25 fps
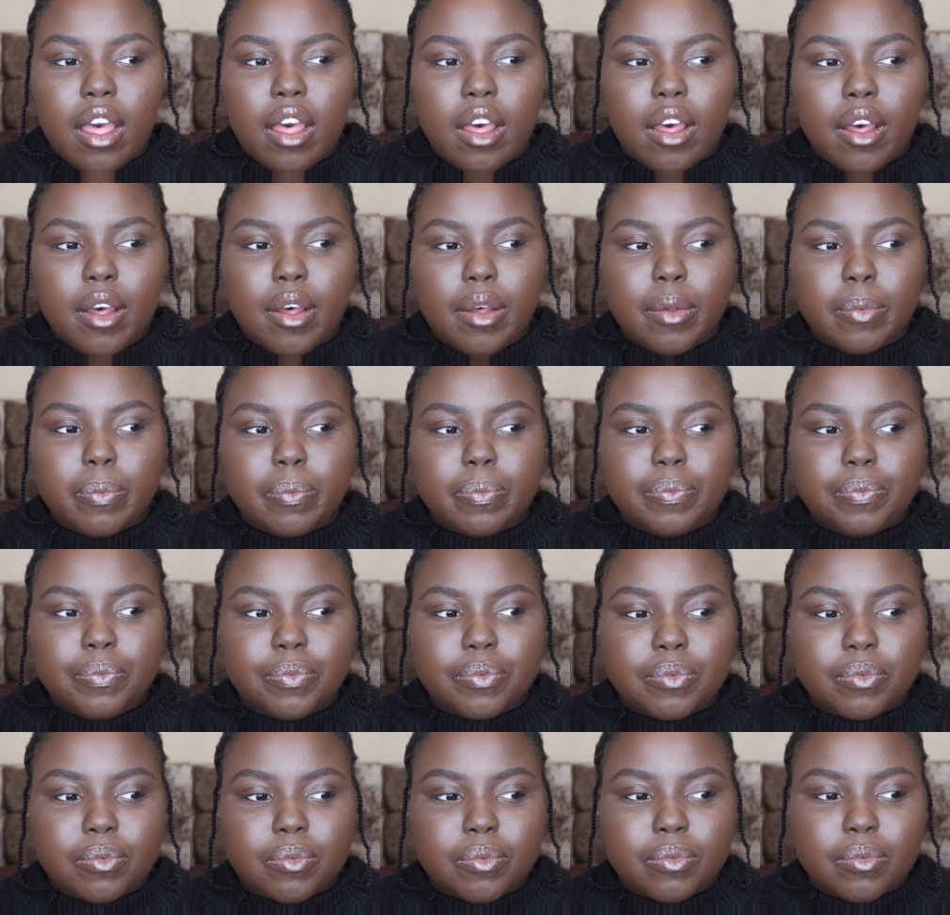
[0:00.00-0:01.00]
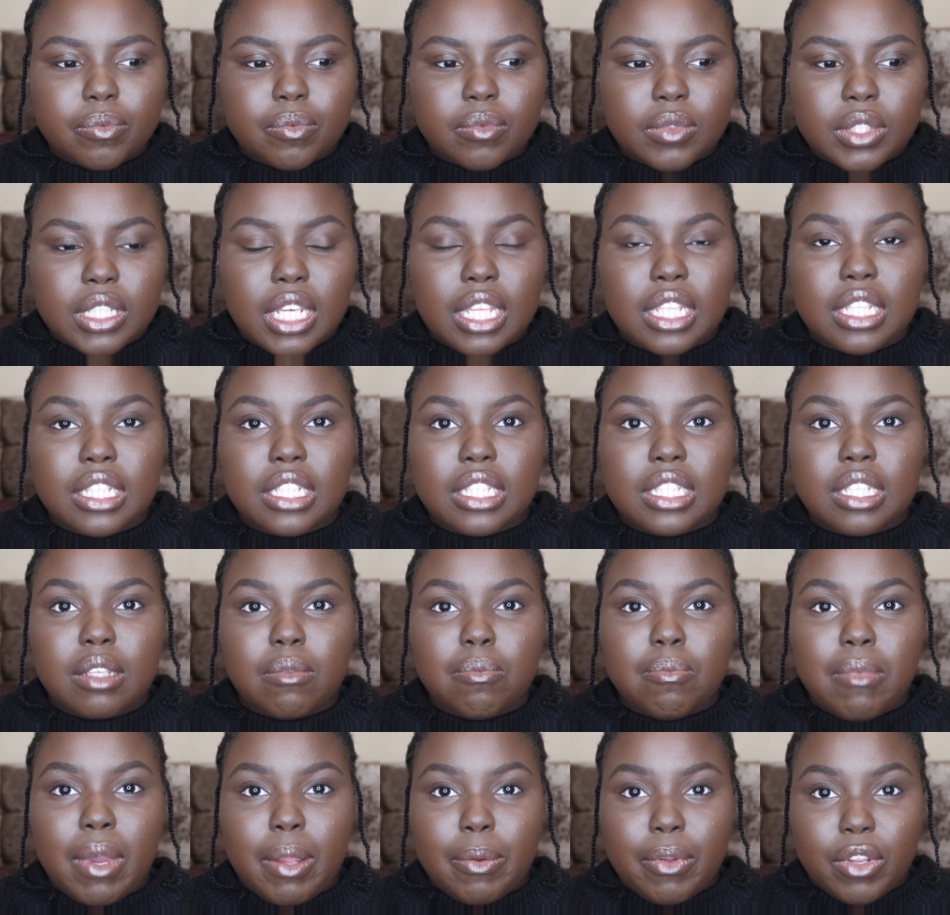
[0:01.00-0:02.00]
And
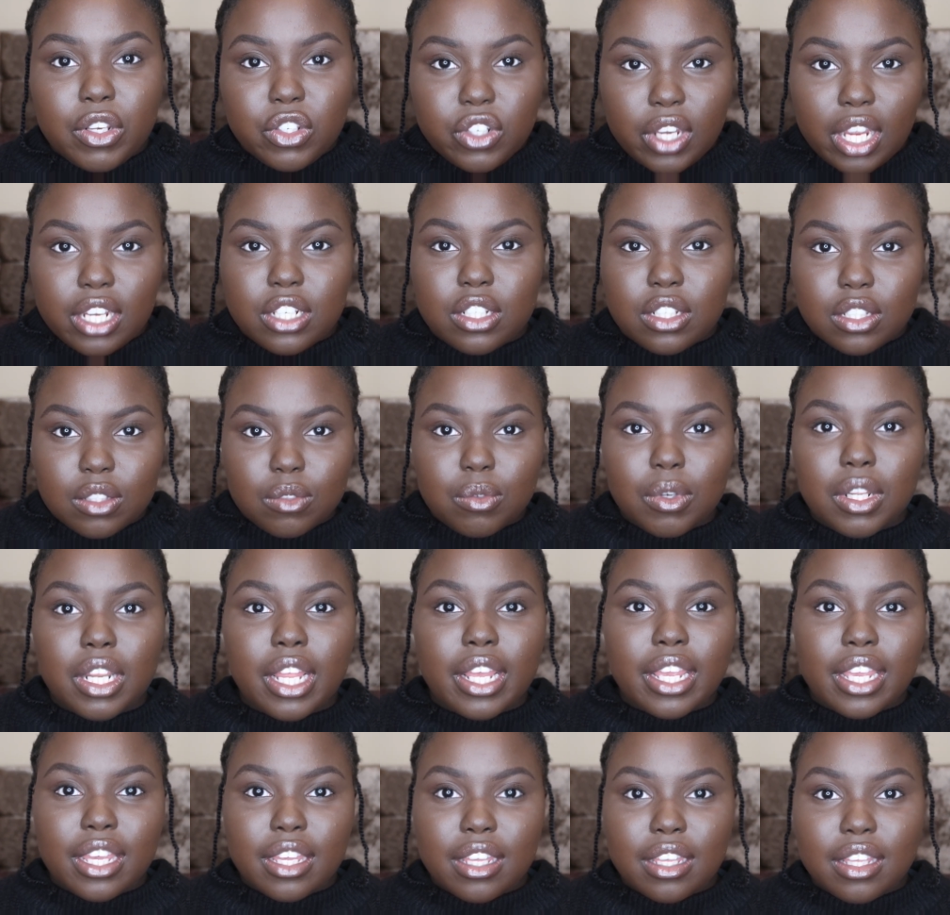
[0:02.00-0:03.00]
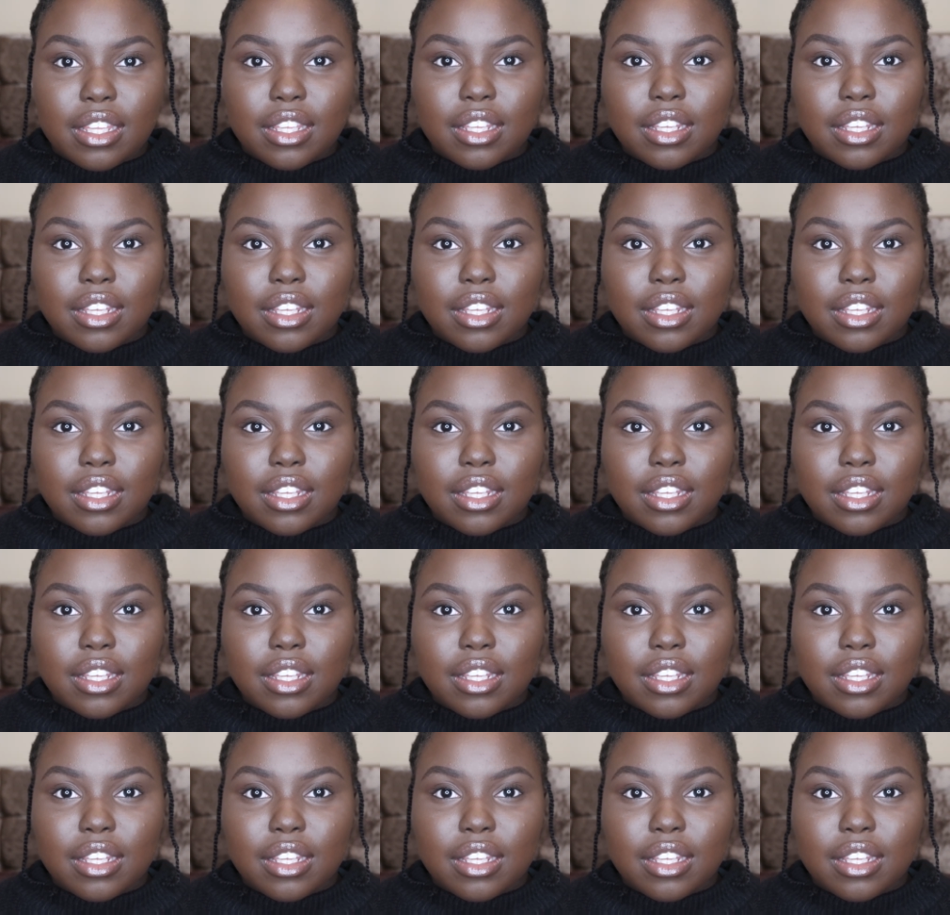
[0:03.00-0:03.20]
my contractions were like